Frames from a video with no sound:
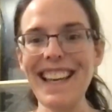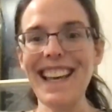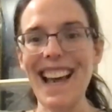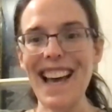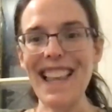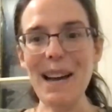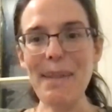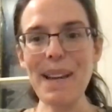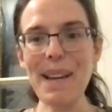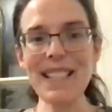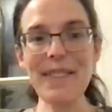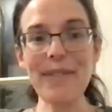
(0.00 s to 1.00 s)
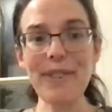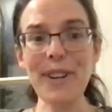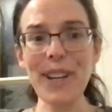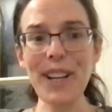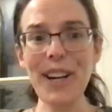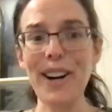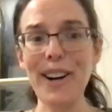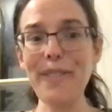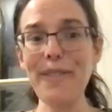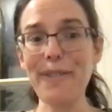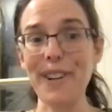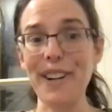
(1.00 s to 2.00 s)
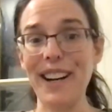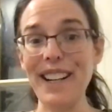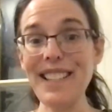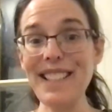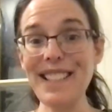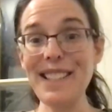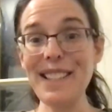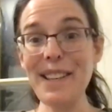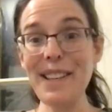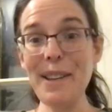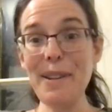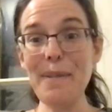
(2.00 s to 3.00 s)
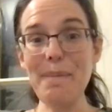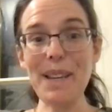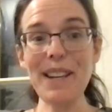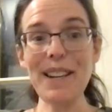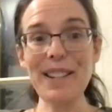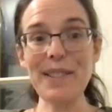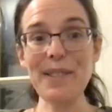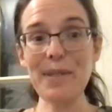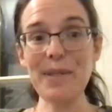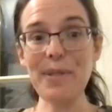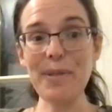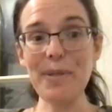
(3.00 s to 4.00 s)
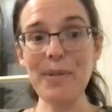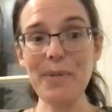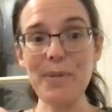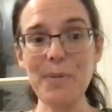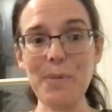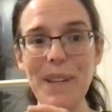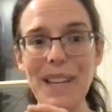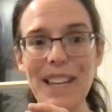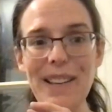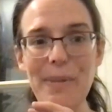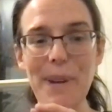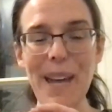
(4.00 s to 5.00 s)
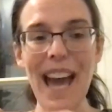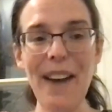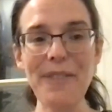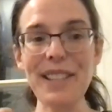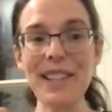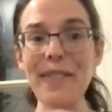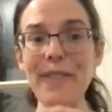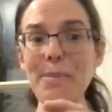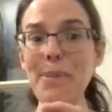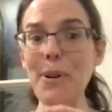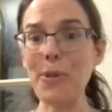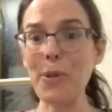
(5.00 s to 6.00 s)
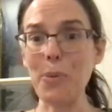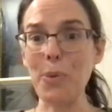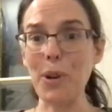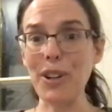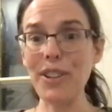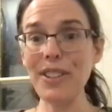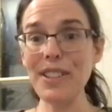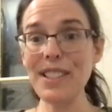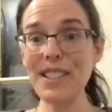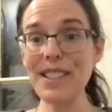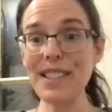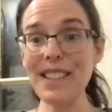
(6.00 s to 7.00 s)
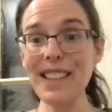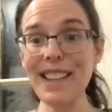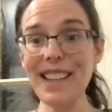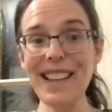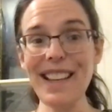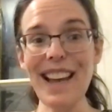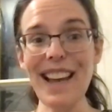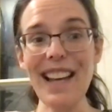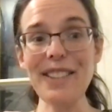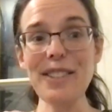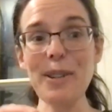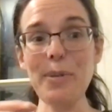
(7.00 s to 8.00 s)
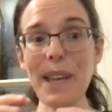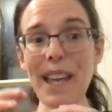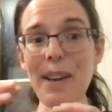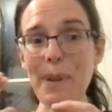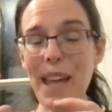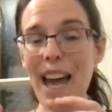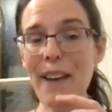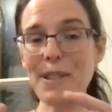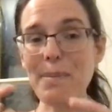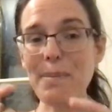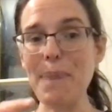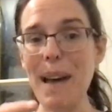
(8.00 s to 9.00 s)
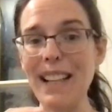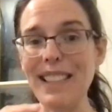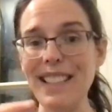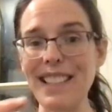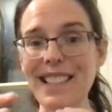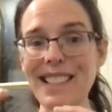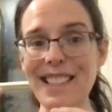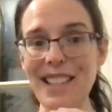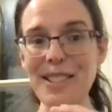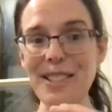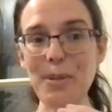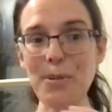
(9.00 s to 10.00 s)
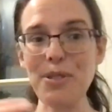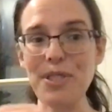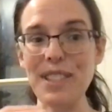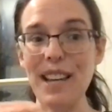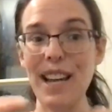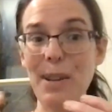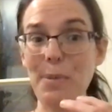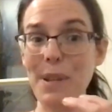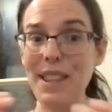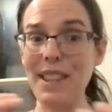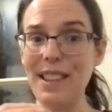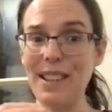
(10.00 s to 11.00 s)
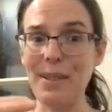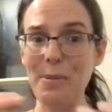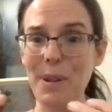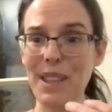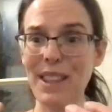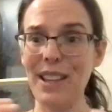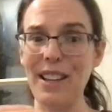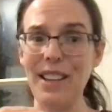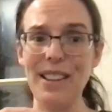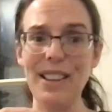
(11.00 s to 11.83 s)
And that makes it very hard for us because we have to live in both worlds. And so we have to balance the social side with the